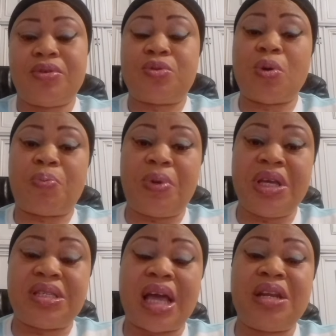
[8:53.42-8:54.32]
So
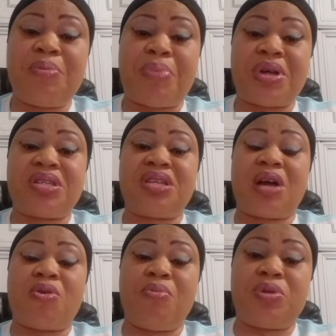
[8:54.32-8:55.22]
please, any
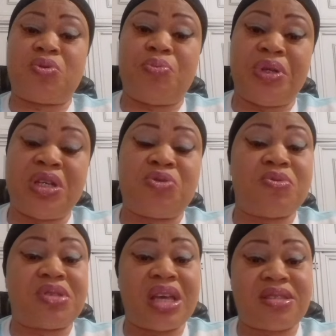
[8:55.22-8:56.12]
passenger coming to Benin
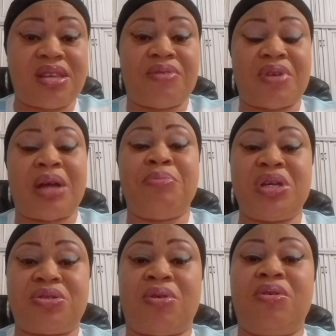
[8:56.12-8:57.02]
should stay safe and
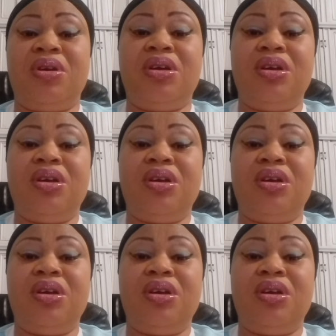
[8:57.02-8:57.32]
make sure